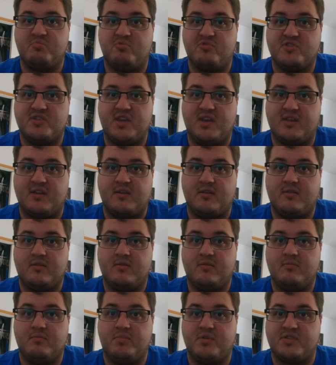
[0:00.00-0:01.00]
per second,
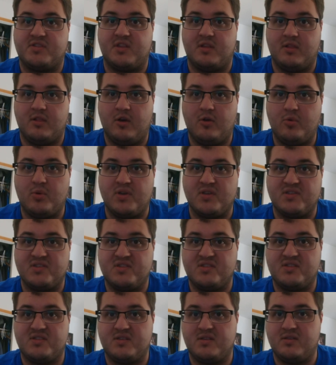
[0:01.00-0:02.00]
but the
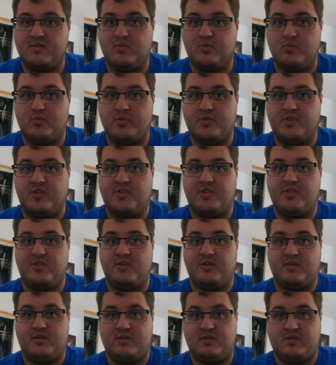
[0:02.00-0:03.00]
lowest with
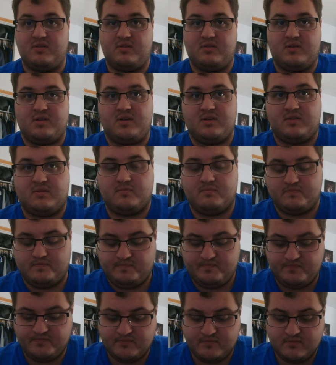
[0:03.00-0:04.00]

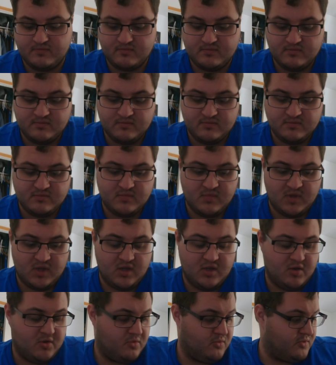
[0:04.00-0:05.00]
the
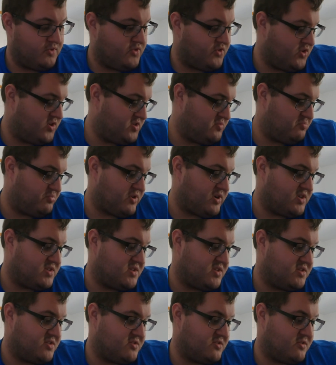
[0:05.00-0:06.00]
with this
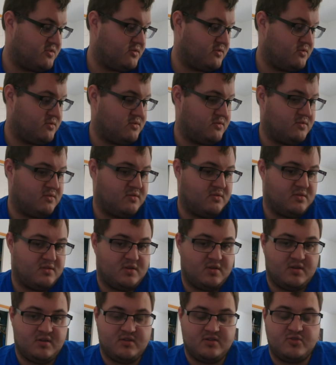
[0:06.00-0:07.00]
processor,
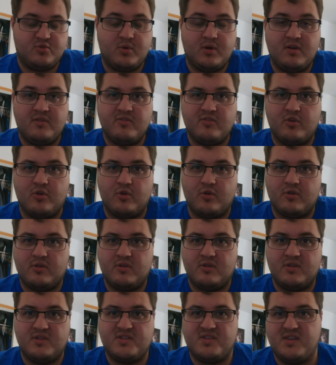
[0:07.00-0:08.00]
the 12
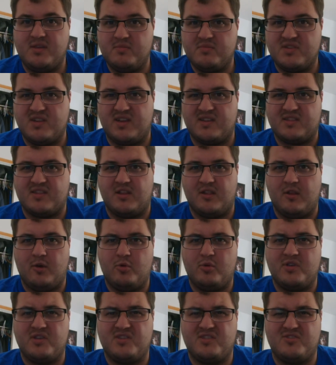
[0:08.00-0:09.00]
core, it seems like the
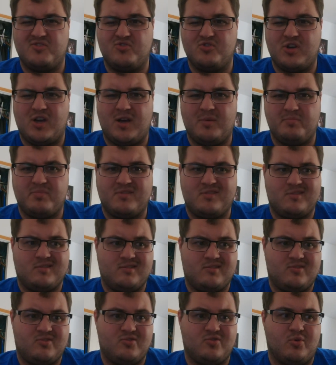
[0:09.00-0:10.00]
lowest dropped
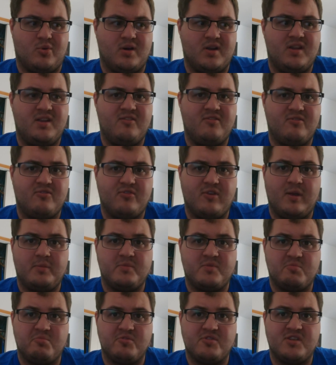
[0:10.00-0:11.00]
20
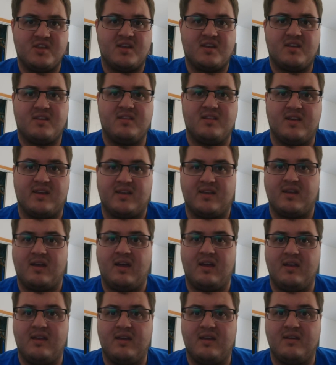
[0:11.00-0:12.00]
frames per second. Like,
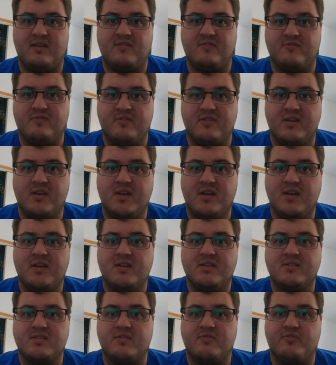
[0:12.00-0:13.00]
I have
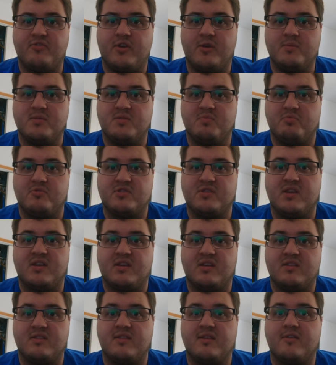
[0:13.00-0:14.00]
some frames per
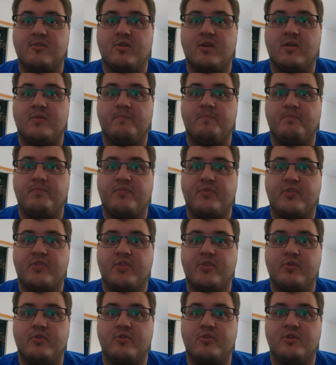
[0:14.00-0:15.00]
second that are at
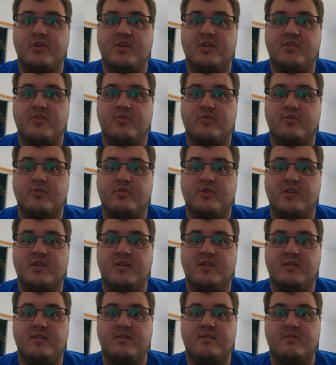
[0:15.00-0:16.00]

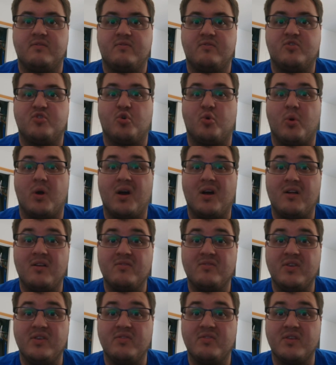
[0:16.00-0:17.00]
30,
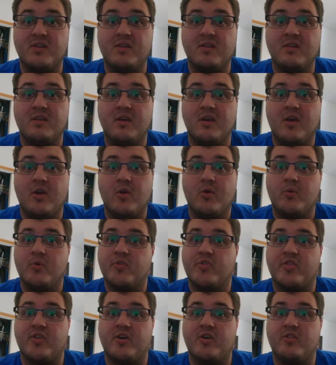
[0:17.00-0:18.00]
12 even.
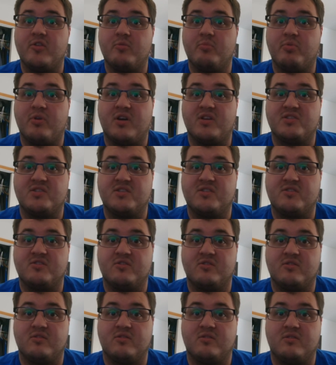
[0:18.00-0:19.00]
With the other
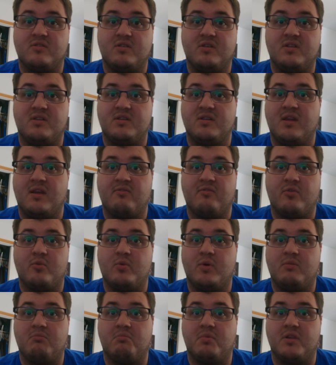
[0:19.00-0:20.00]
processor, it never
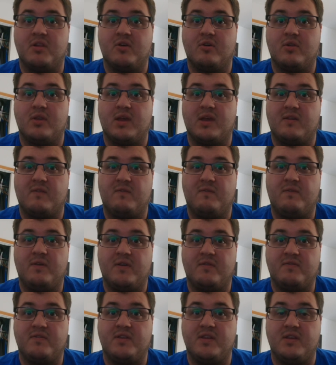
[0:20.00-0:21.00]
went below like
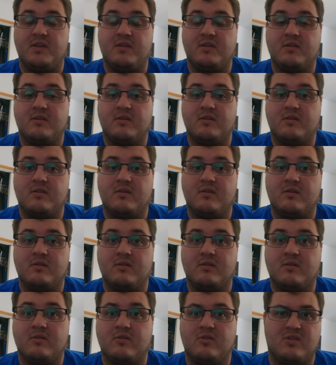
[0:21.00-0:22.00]
50,
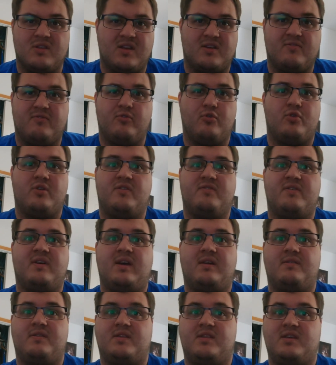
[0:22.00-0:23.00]
or like
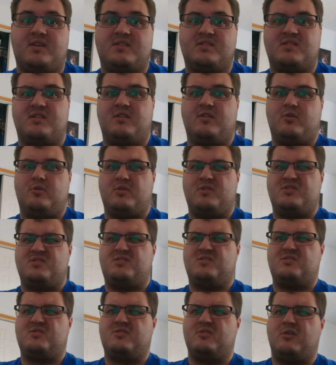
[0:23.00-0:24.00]
45, I think is the
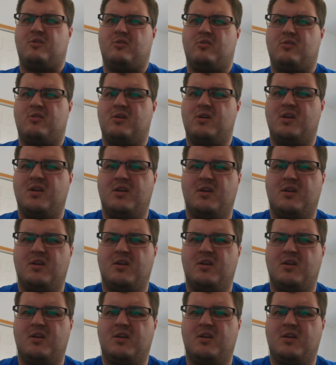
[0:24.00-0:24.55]
lowest. So